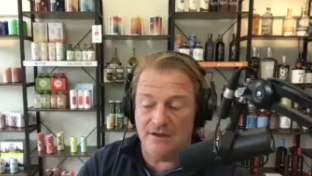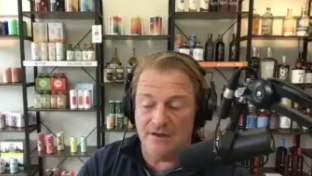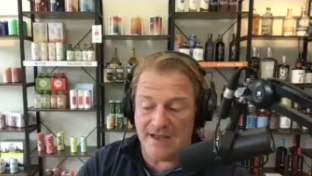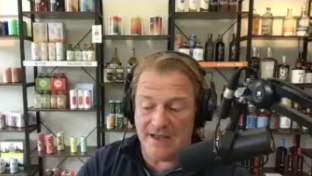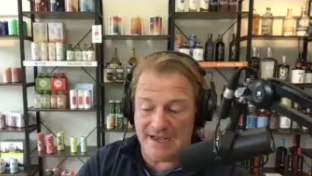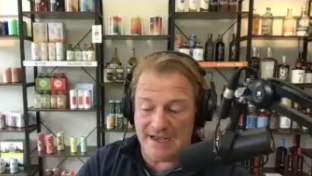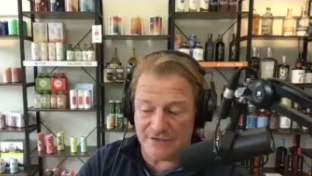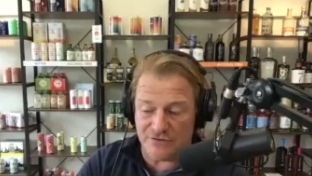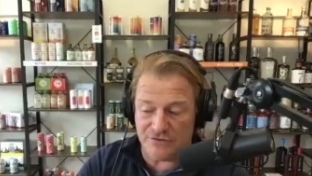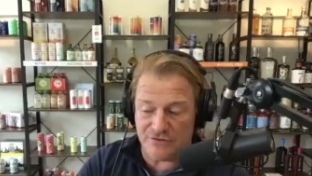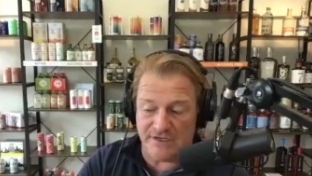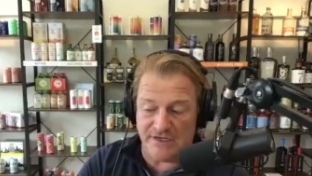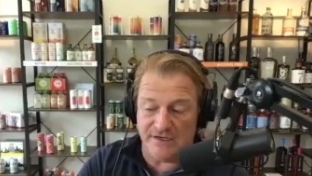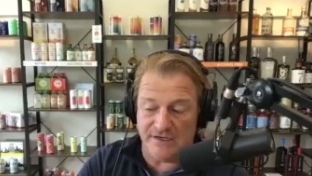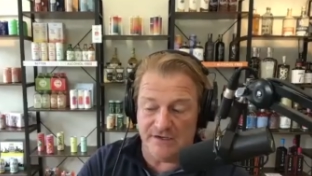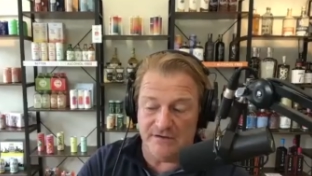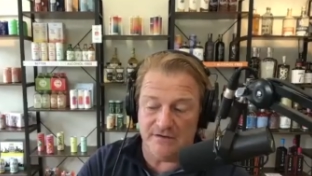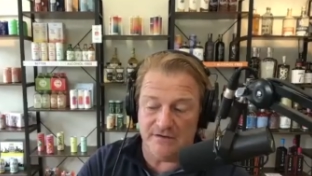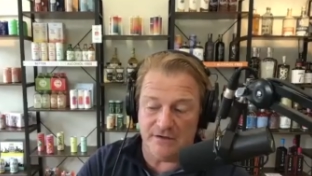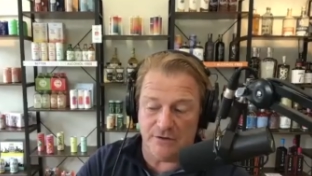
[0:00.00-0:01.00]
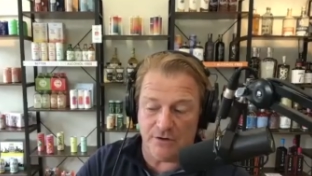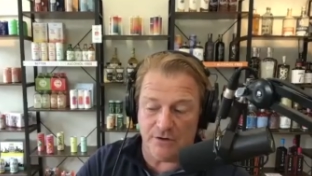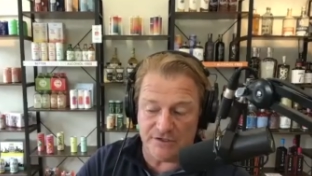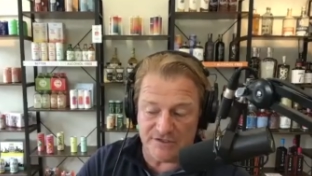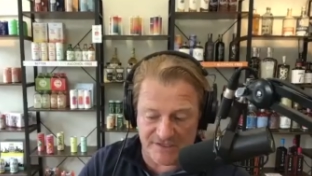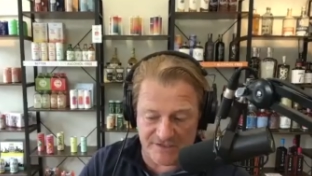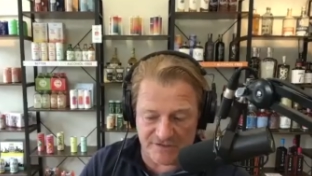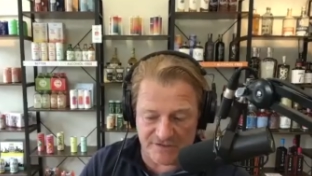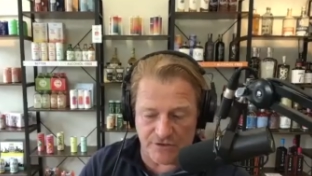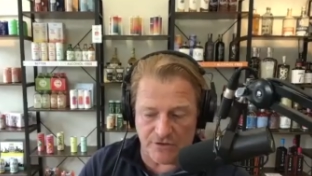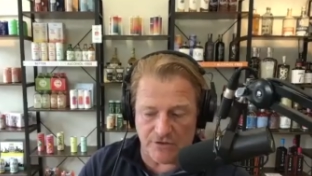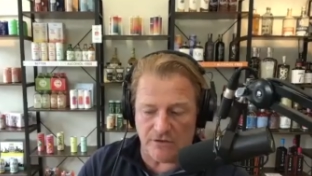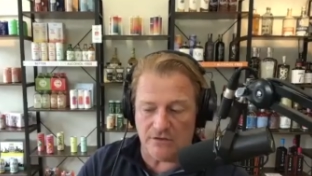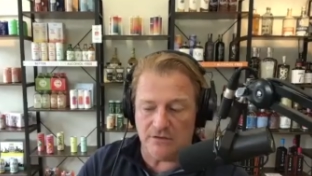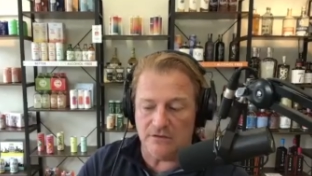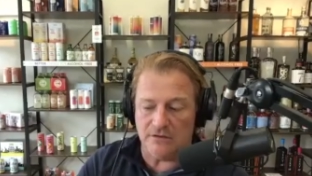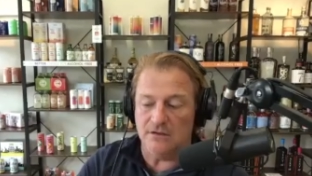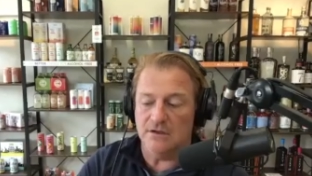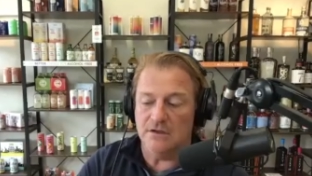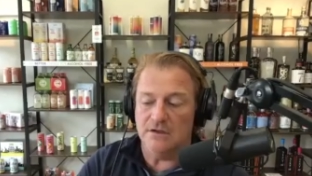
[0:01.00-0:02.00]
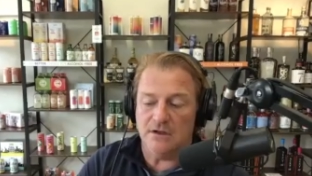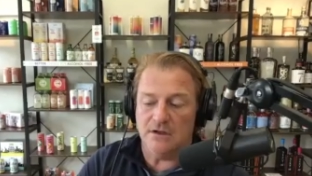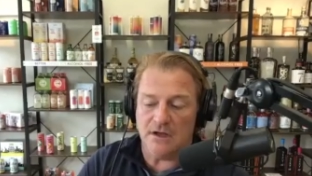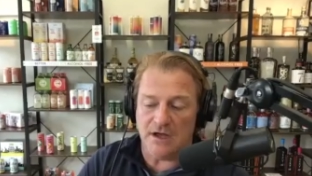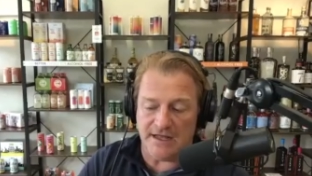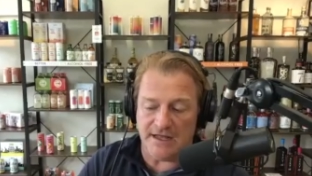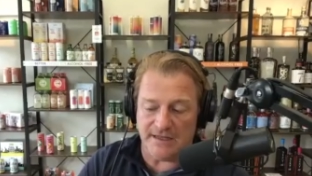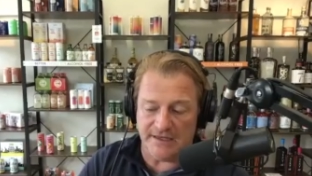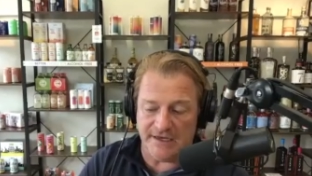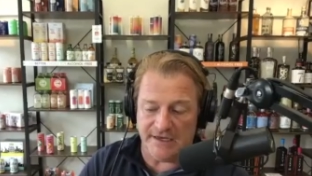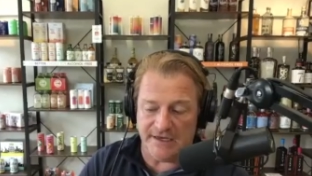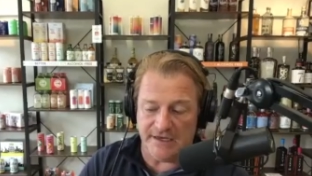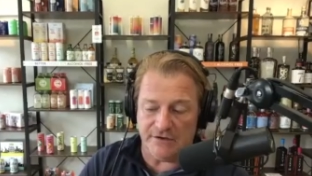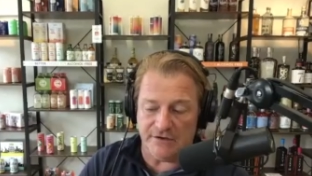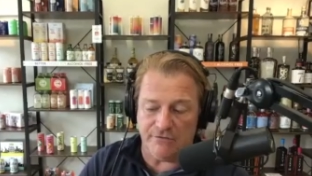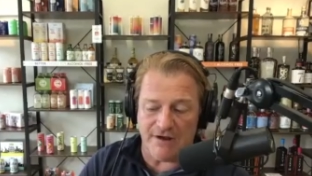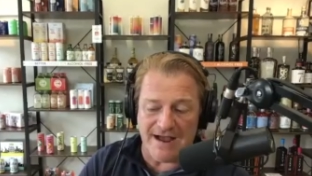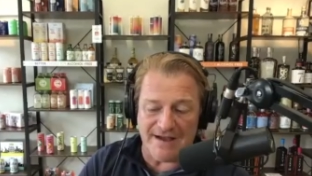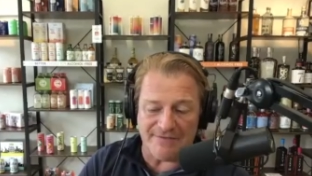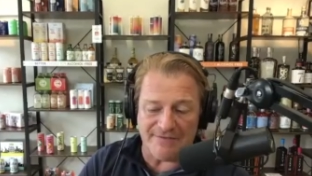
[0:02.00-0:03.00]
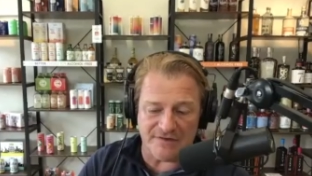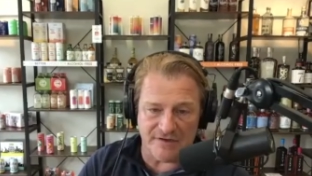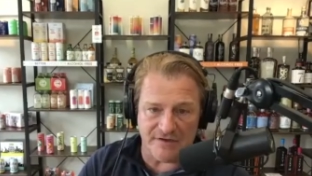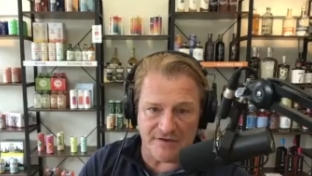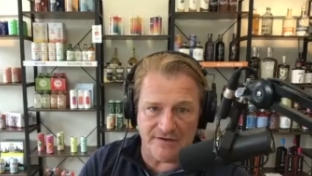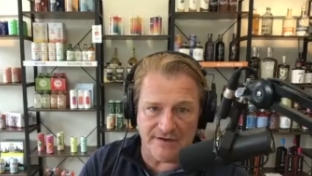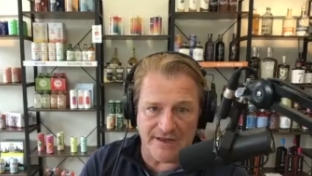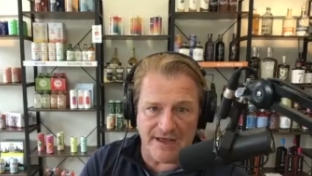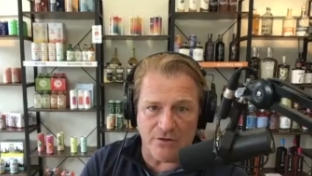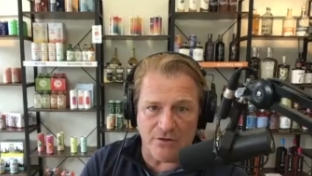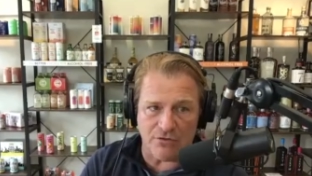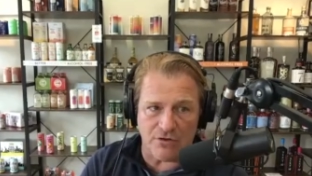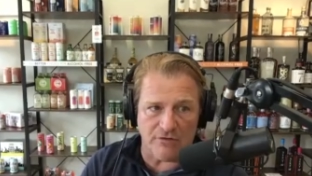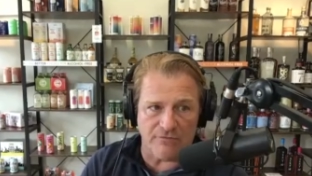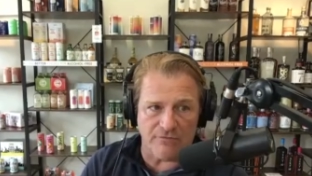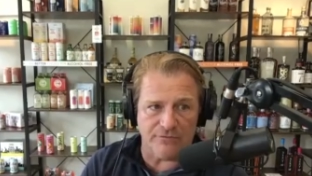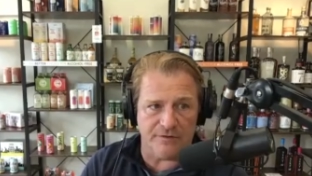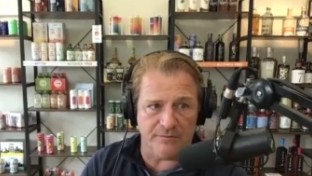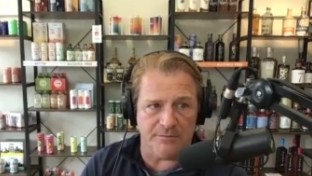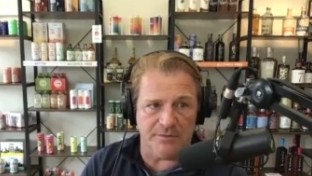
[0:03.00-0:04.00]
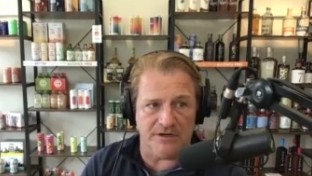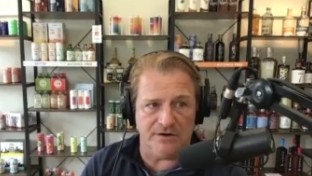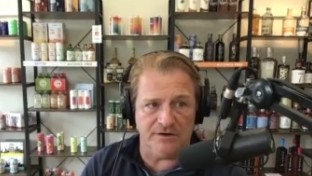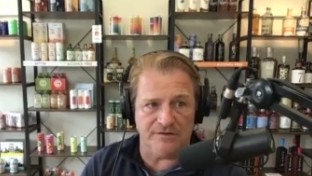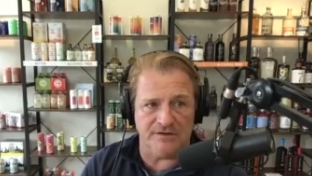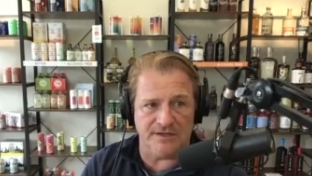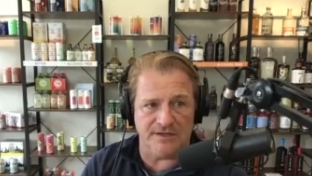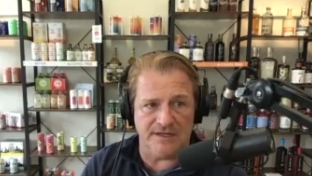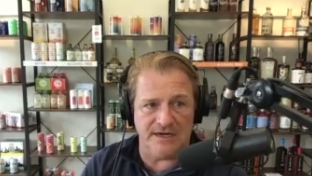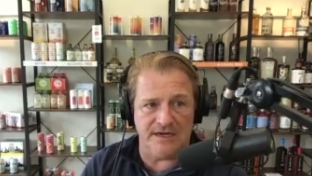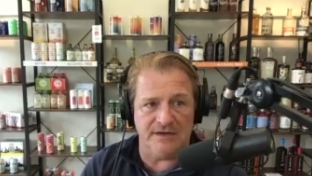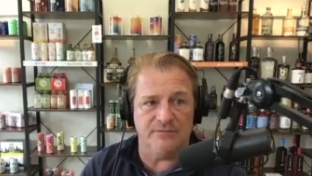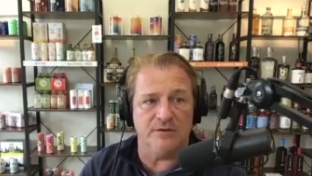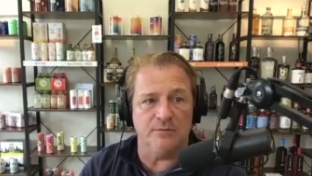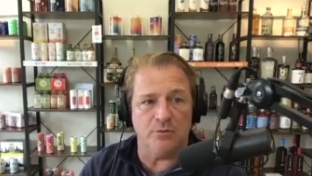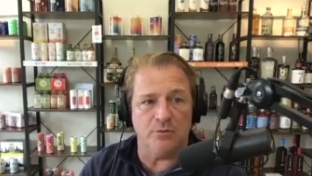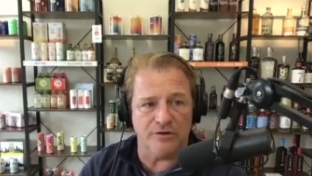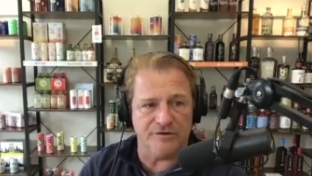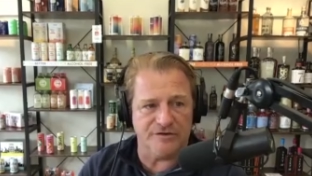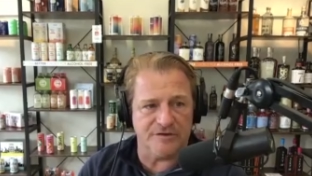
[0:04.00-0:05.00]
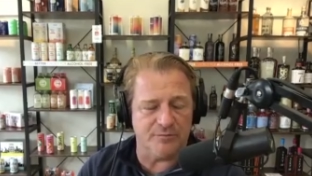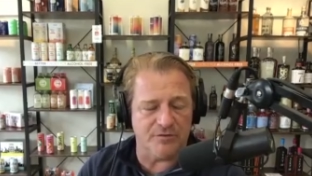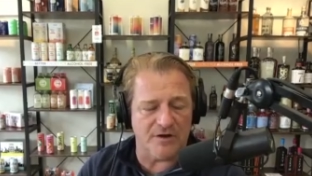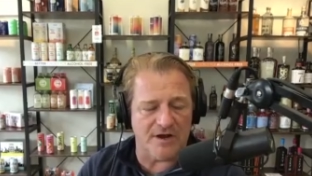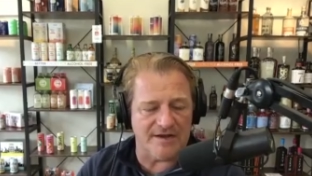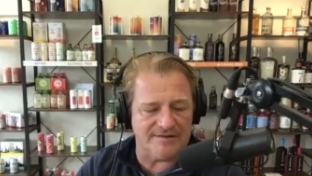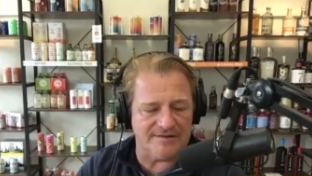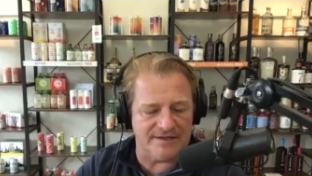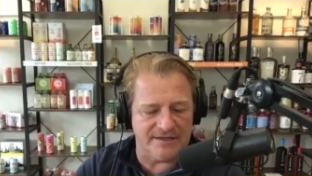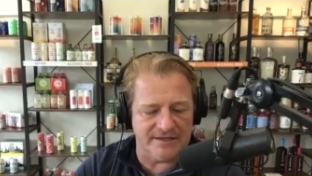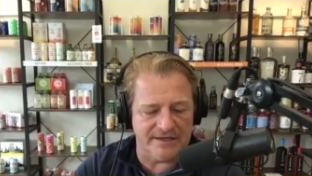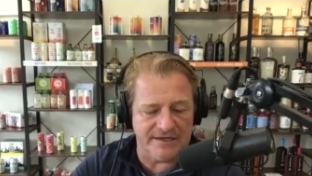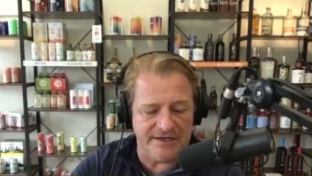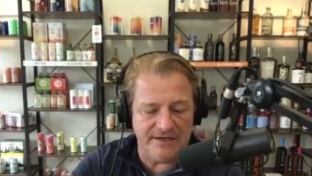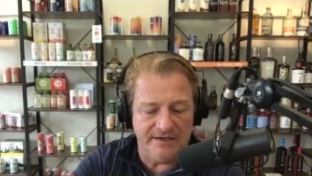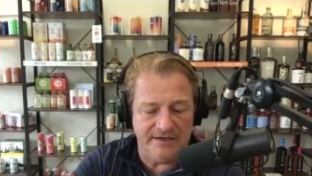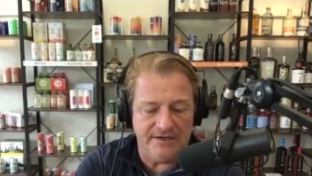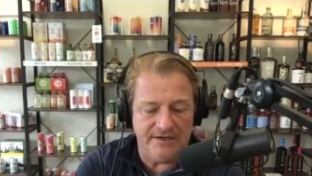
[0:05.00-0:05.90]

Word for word: Actually, you know, artisanal, highly crafted alcohol free beers, and then even more surprisingly,